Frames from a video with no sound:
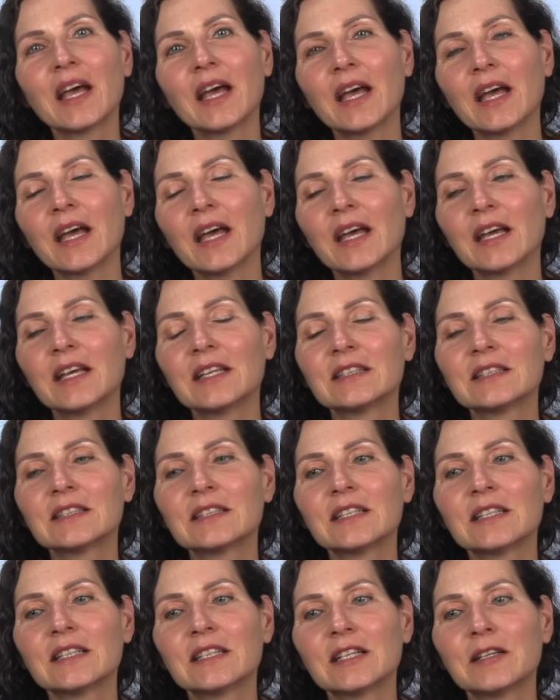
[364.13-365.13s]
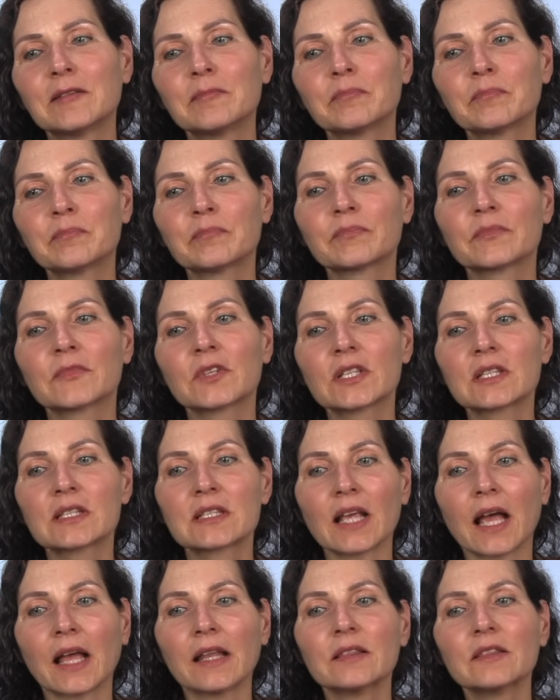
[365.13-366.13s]
And the
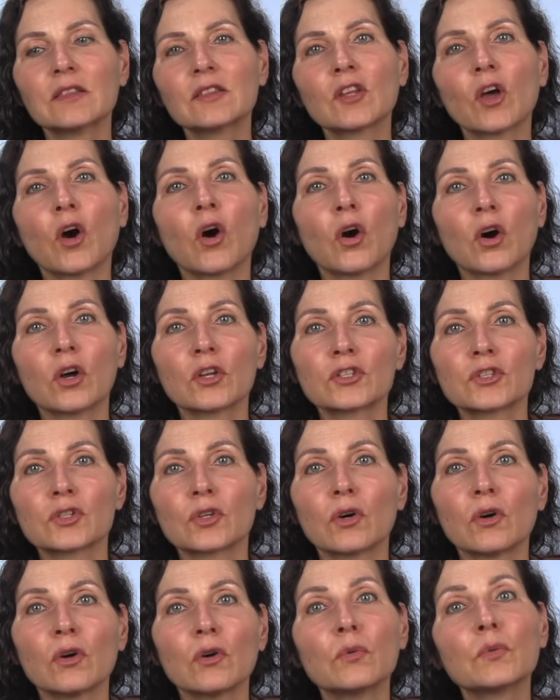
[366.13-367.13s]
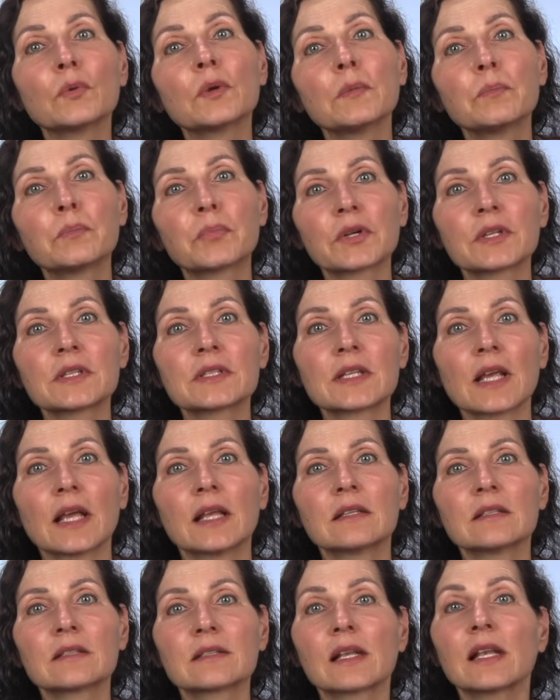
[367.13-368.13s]
Sun also
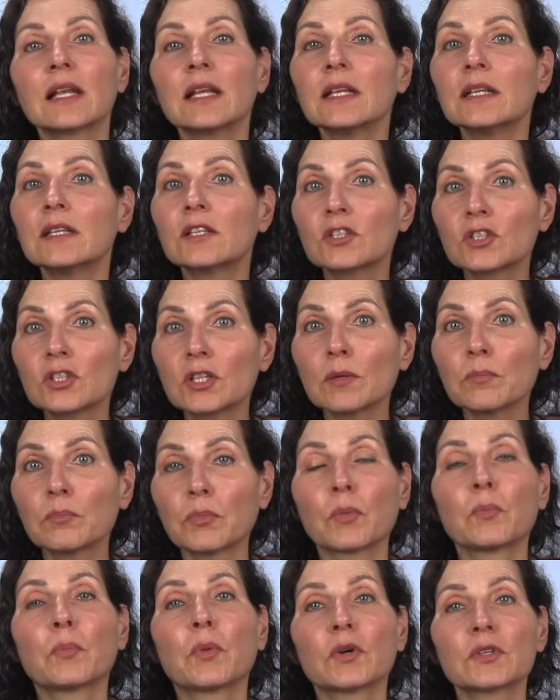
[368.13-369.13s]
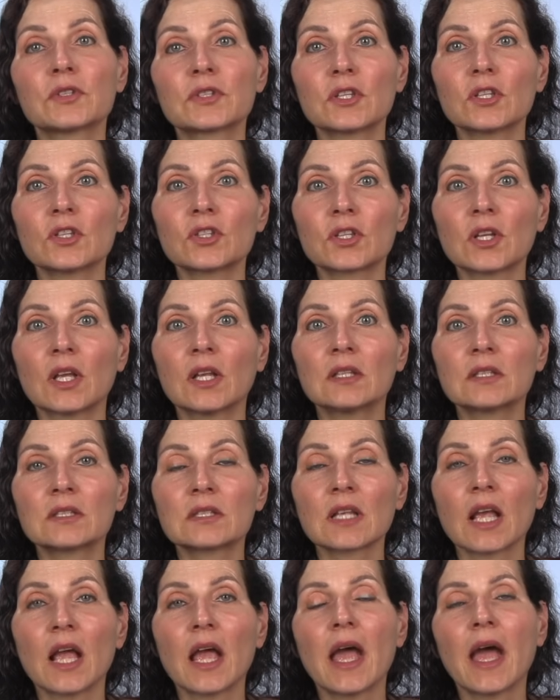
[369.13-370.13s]
represents leadership positions,
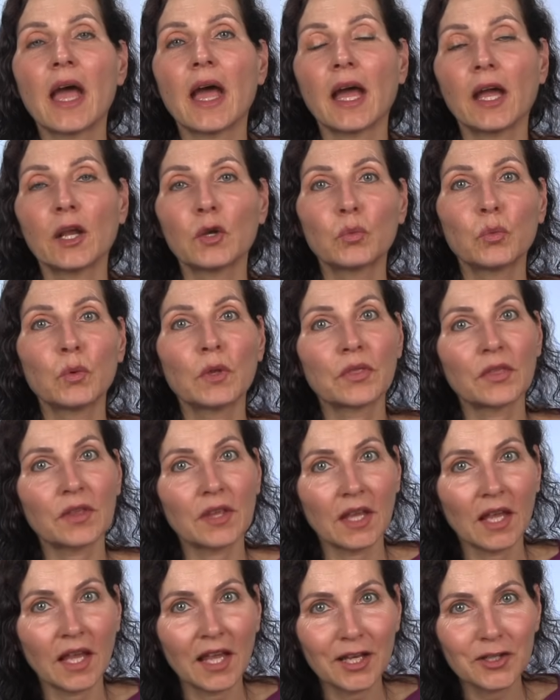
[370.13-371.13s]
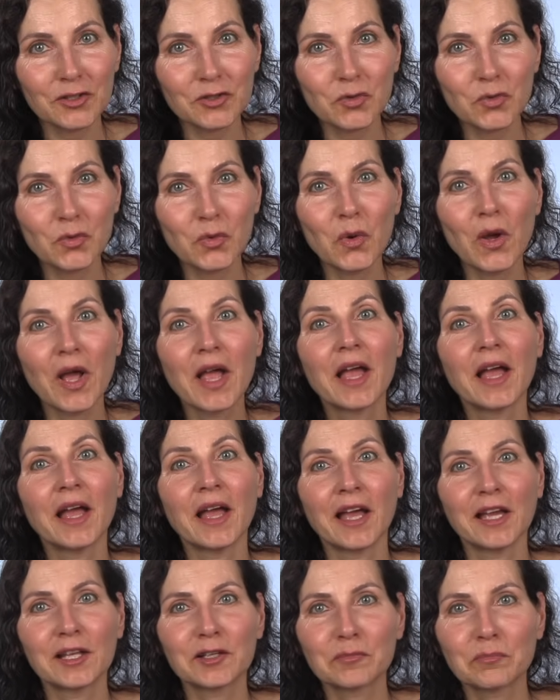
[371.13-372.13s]
and with Ketu
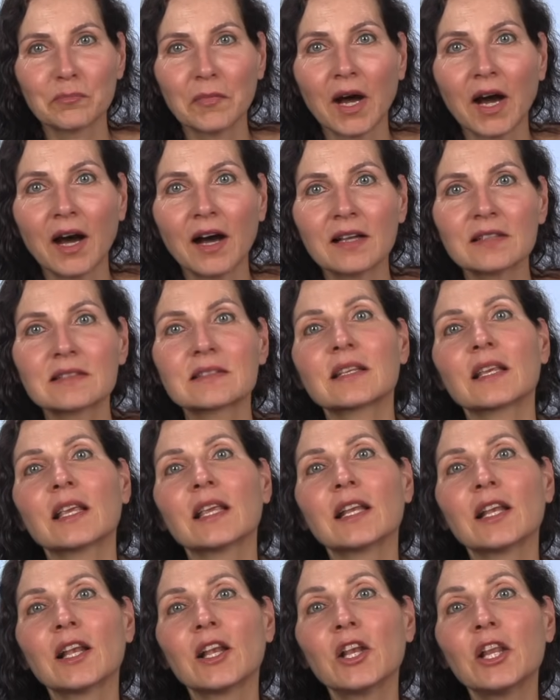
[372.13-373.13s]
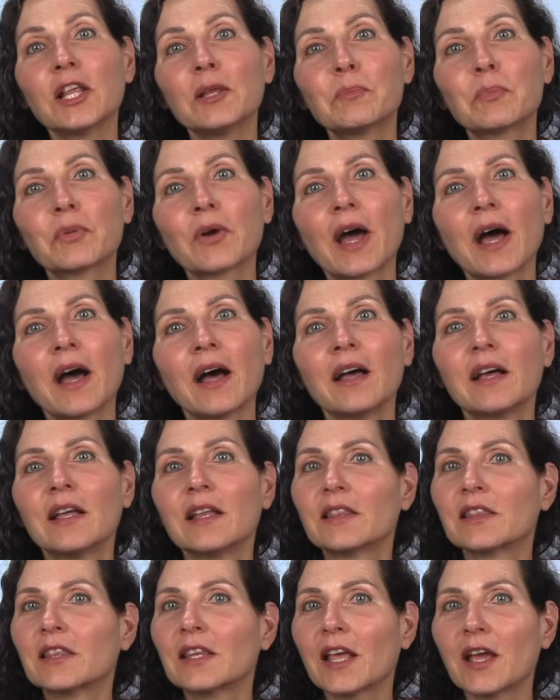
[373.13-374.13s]
and Mars in Libra,
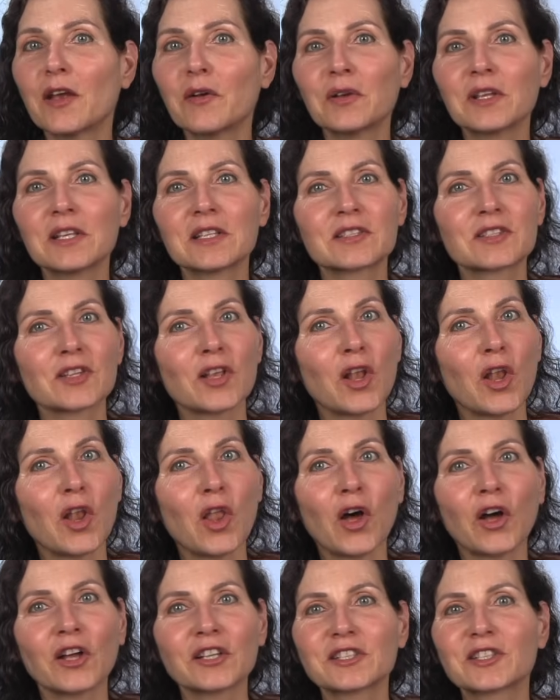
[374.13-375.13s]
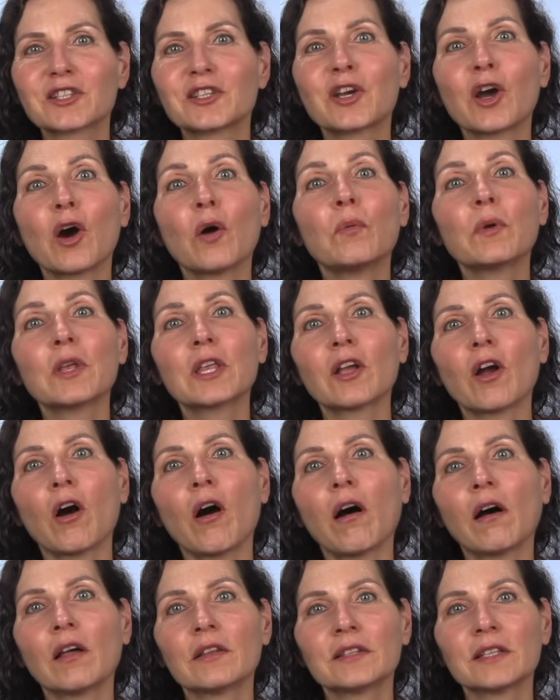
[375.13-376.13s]
there is a lot going
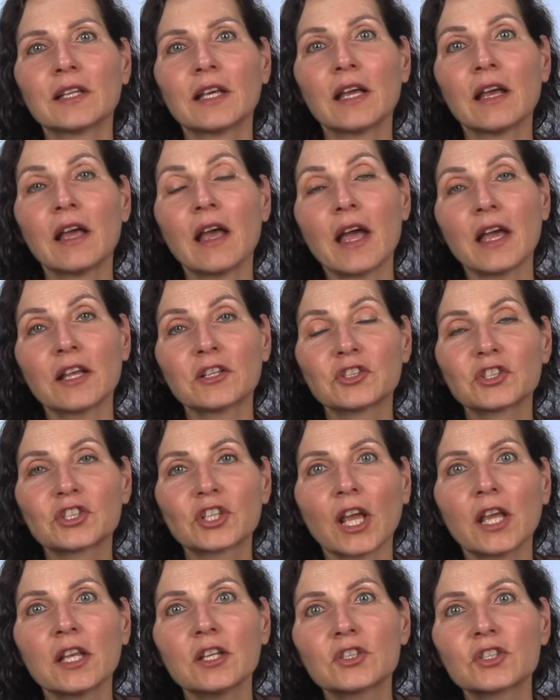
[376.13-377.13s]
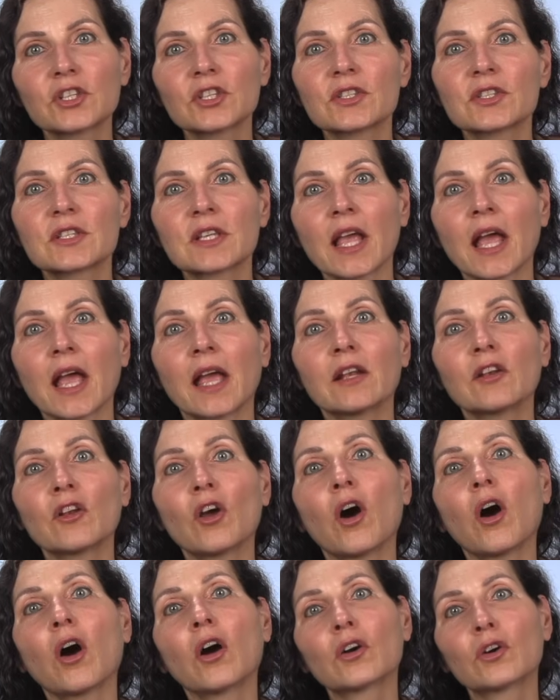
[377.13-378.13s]
on and changes can
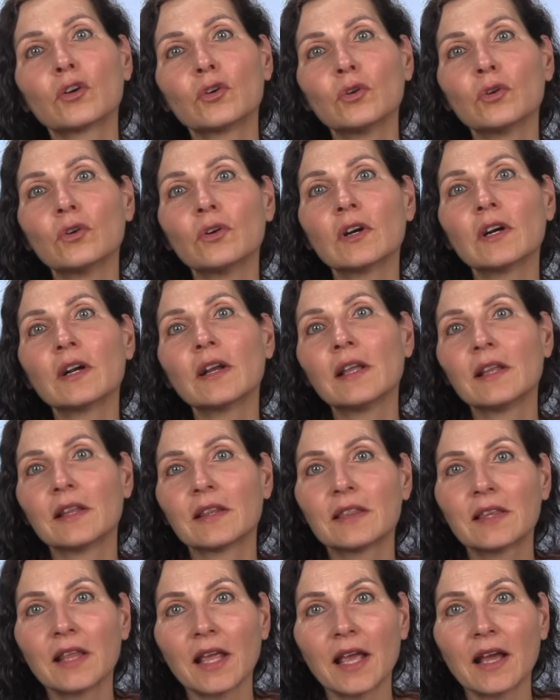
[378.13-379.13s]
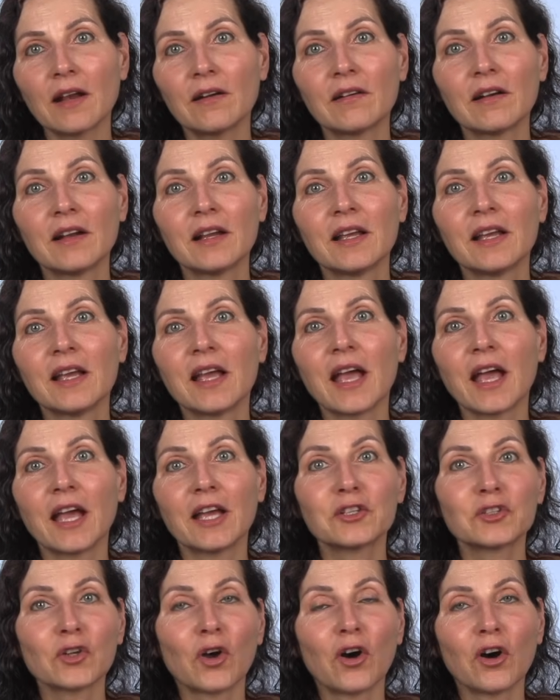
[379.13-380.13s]
occur there.
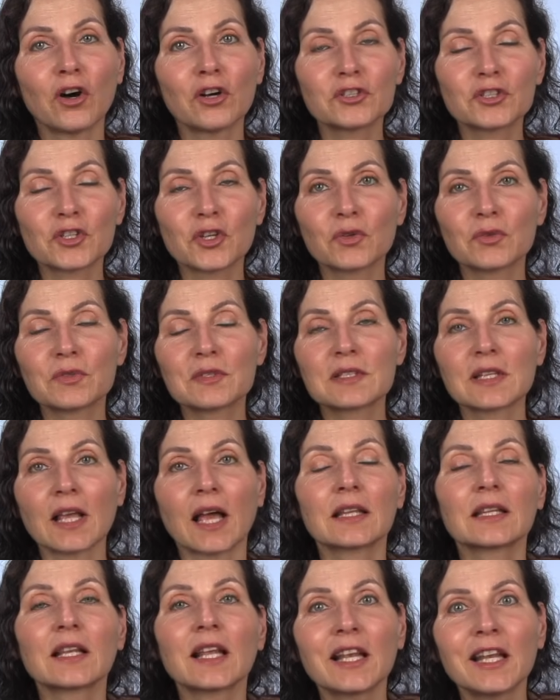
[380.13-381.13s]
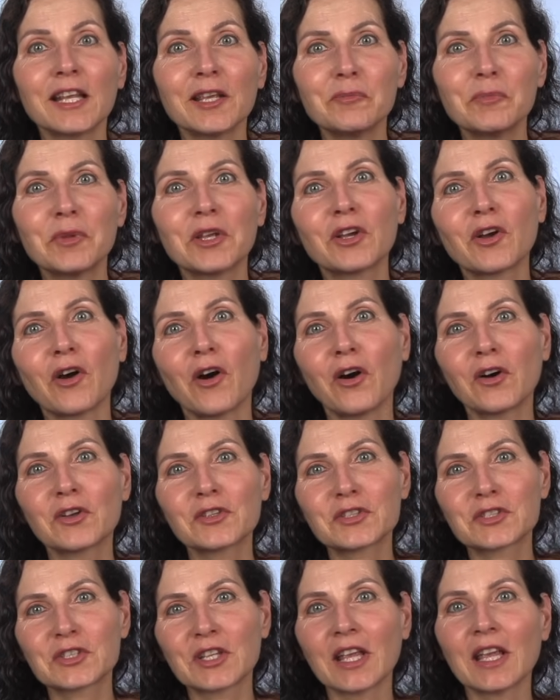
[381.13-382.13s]
And also suddenly,
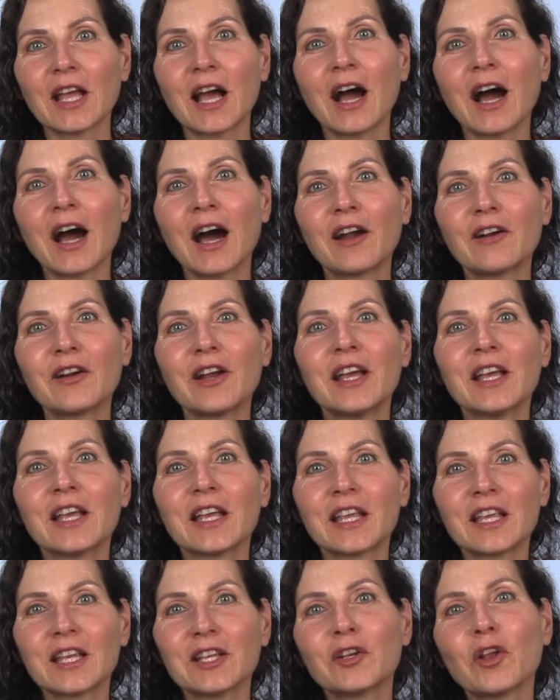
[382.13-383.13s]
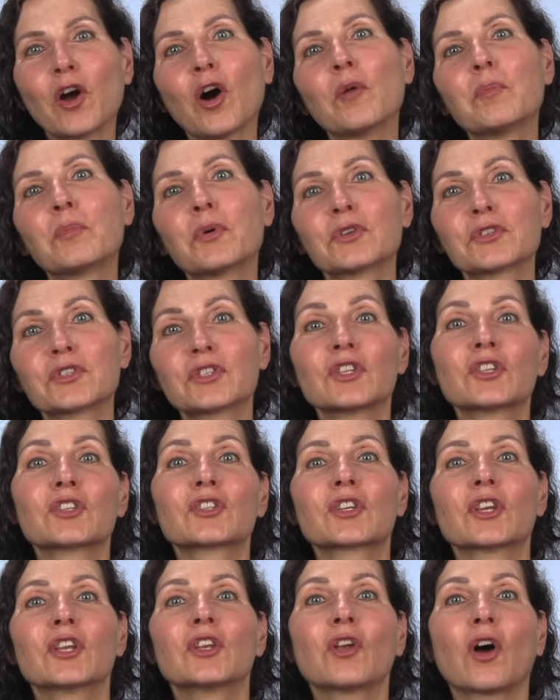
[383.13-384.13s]
because they are in
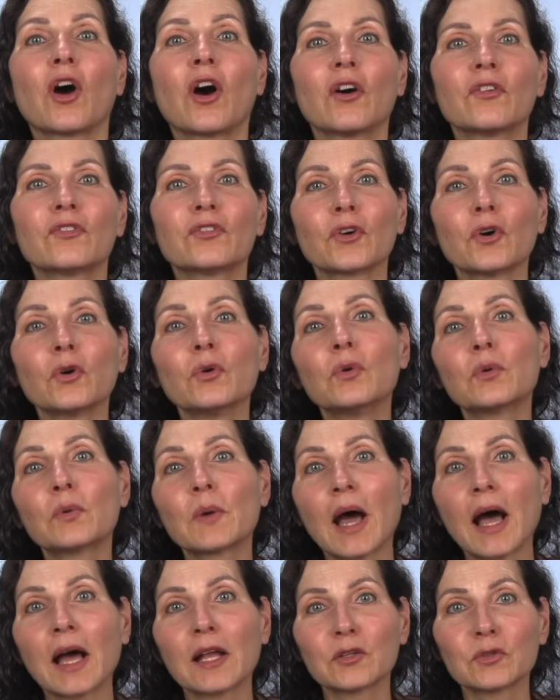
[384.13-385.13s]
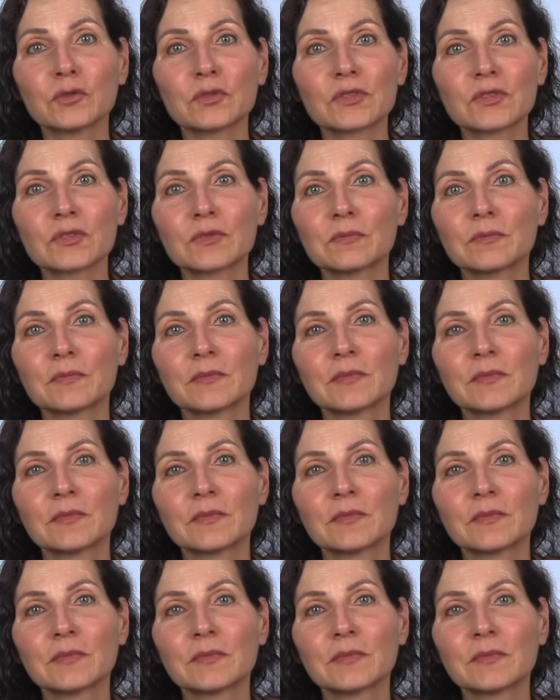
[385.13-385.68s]
opposition of Uranus.